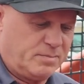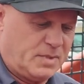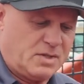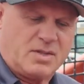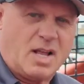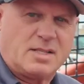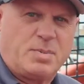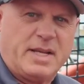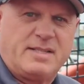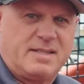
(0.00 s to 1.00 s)
There's lots of
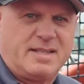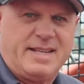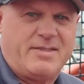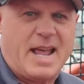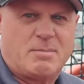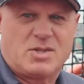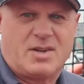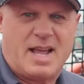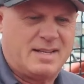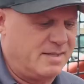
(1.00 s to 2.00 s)
places, even
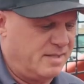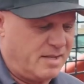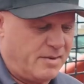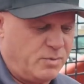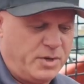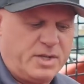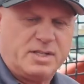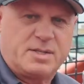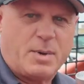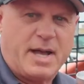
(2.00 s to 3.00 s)
Amazon has this stuff where you
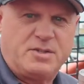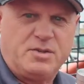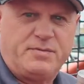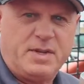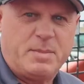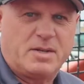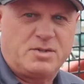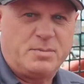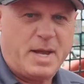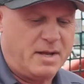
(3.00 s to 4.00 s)
can just buy 2 females,
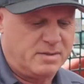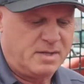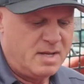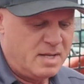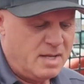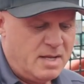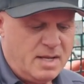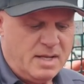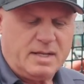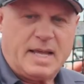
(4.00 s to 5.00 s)
2 males,
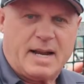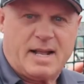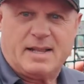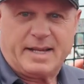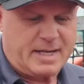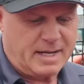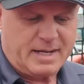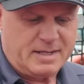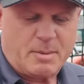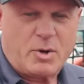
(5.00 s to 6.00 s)
get like
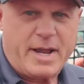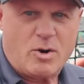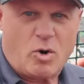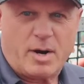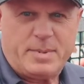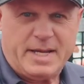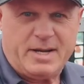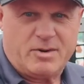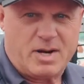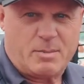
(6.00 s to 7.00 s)
a number 8
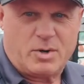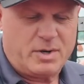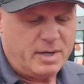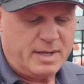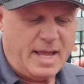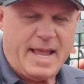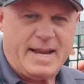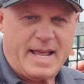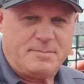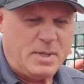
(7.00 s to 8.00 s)
ORB or number
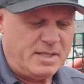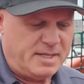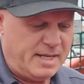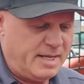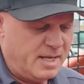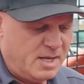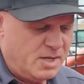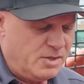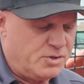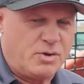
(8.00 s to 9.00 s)
8
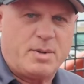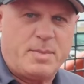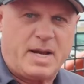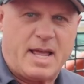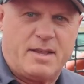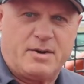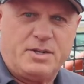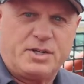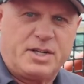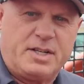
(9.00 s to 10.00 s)
NPT, screw them together,
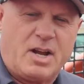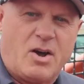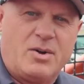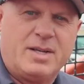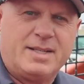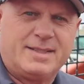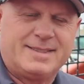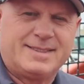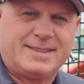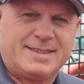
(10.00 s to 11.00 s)
and you're good to go.
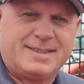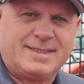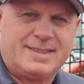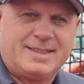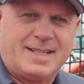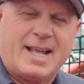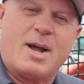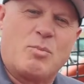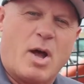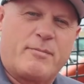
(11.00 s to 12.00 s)
And
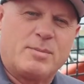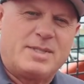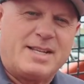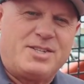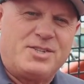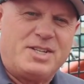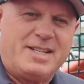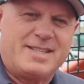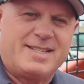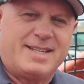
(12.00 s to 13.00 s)
I'm Rob from Skid Steer
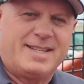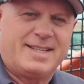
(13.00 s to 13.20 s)
Genius.